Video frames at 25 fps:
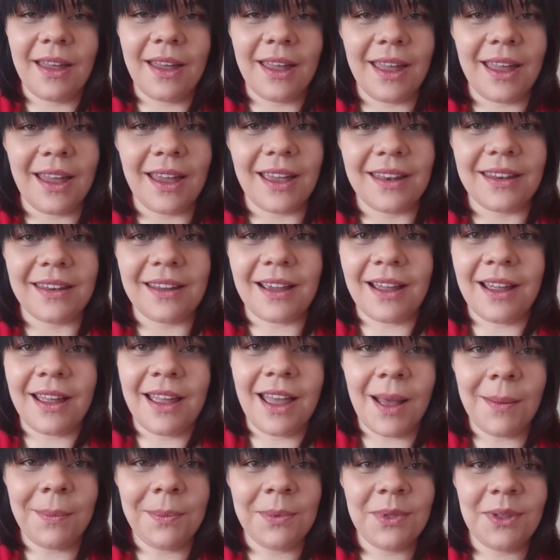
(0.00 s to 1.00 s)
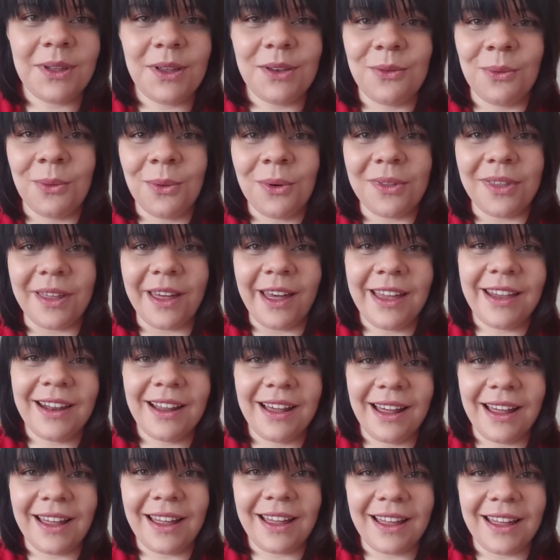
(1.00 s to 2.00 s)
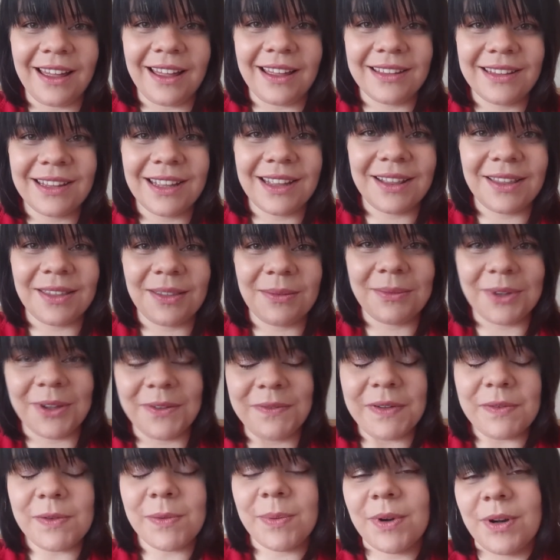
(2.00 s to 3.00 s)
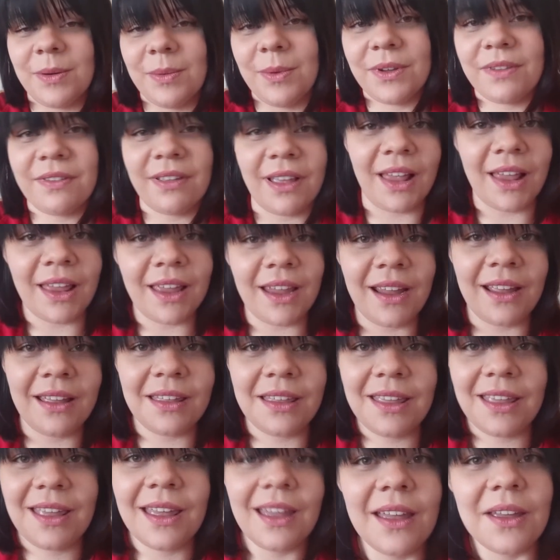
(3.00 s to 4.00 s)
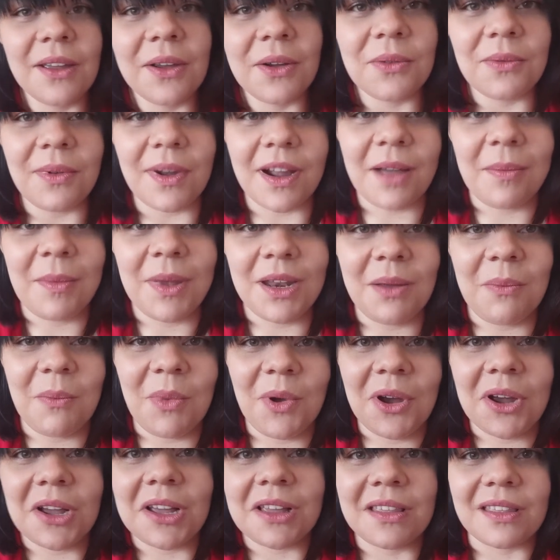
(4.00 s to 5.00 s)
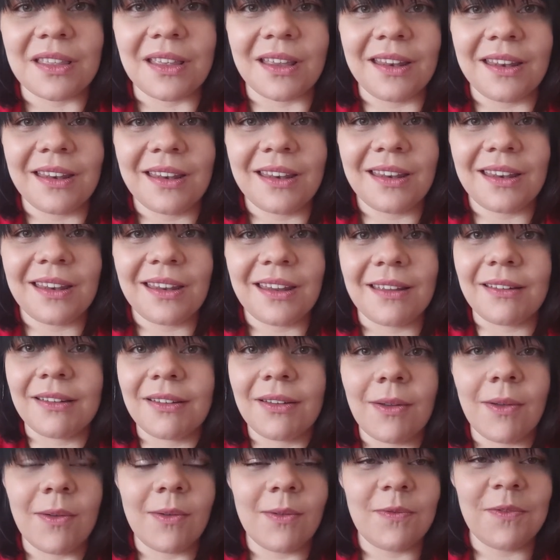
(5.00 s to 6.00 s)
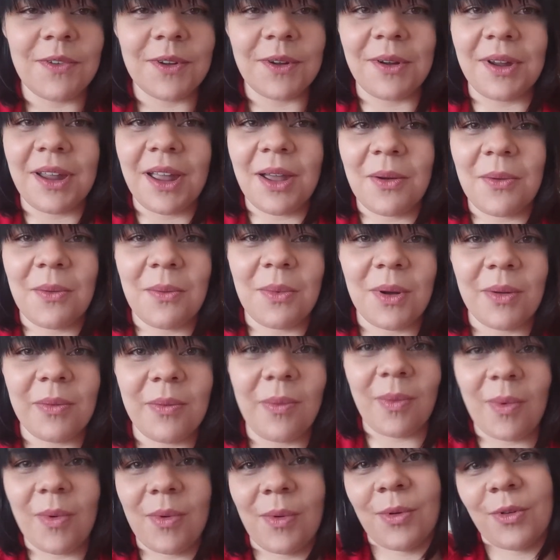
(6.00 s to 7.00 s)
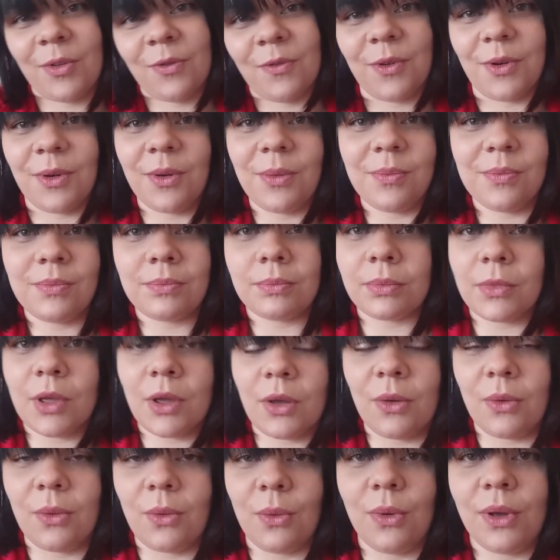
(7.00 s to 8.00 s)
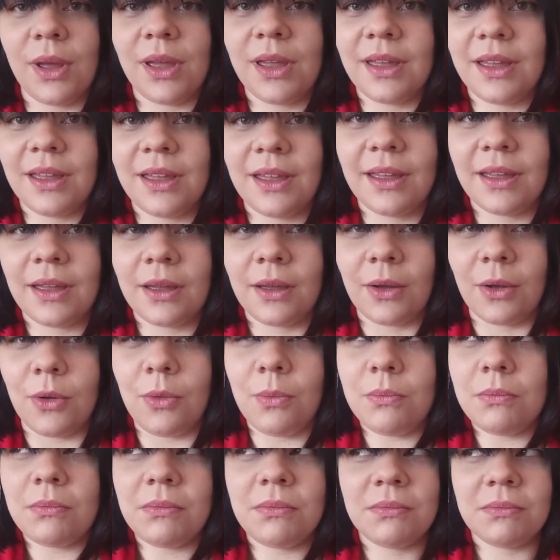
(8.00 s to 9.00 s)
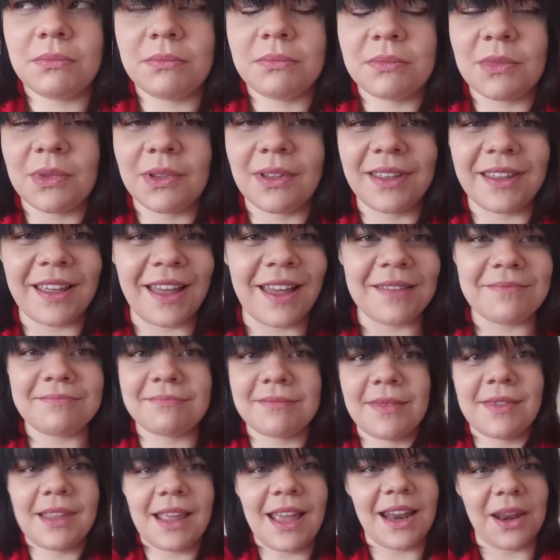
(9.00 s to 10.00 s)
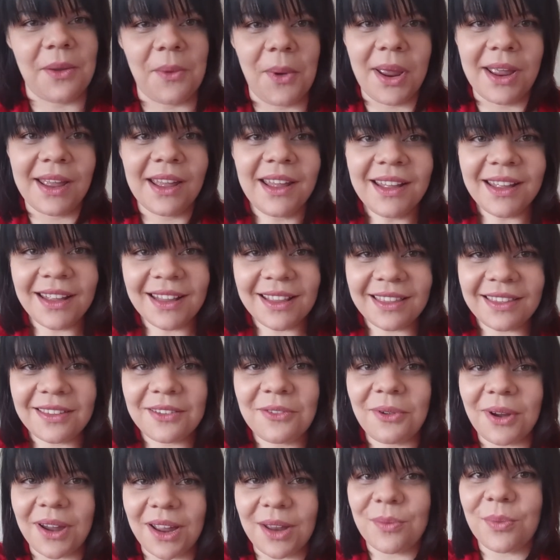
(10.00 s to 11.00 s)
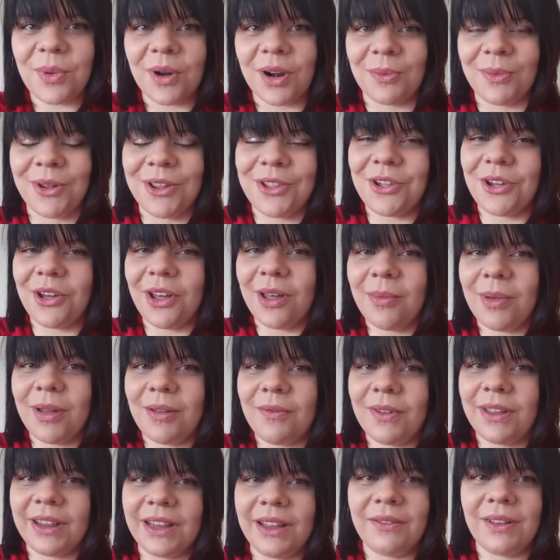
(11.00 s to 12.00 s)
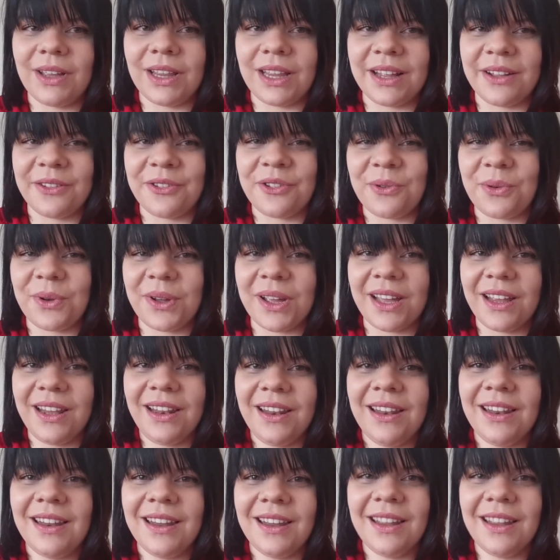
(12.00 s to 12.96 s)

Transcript: and I absolutely adore that. Uh, it's my favorite part of book selling, recommending books and figuring out what works for who, whom. Anyway, it's a great part of my job. I really, really enjoy it.